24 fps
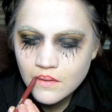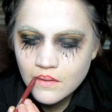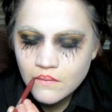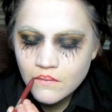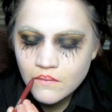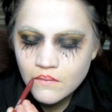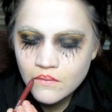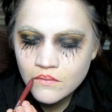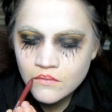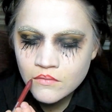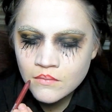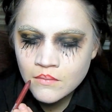
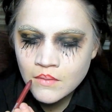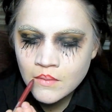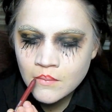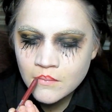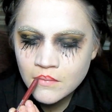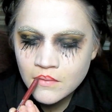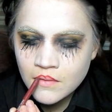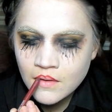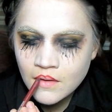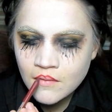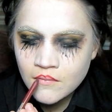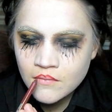because
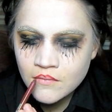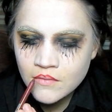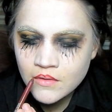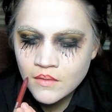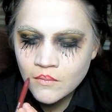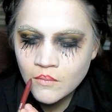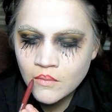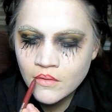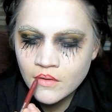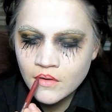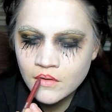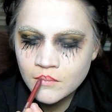remember, you haven't really
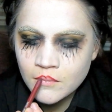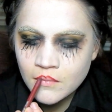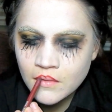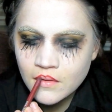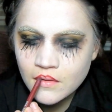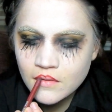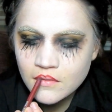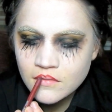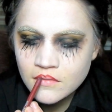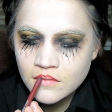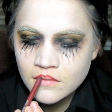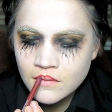worried
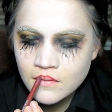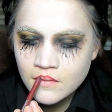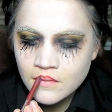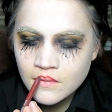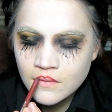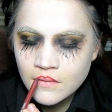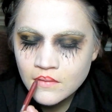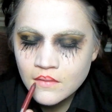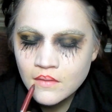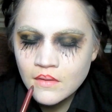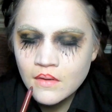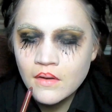much
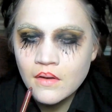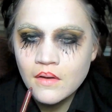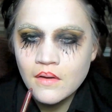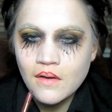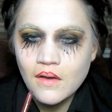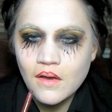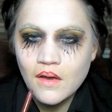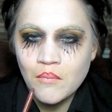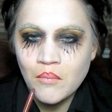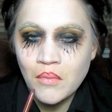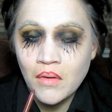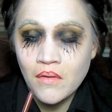
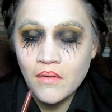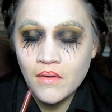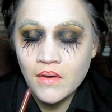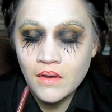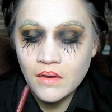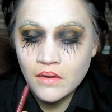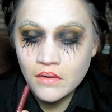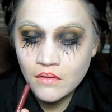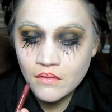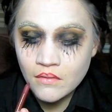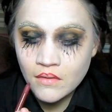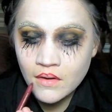about
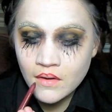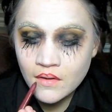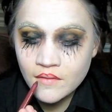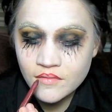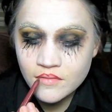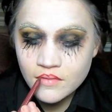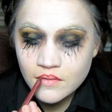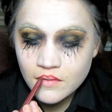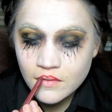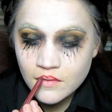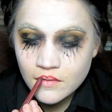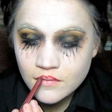getting your
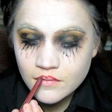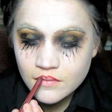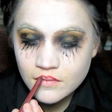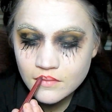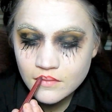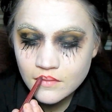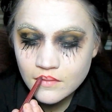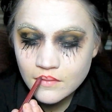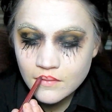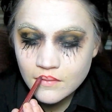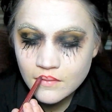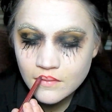eyes neat,
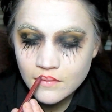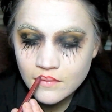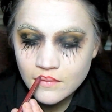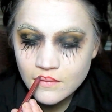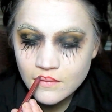so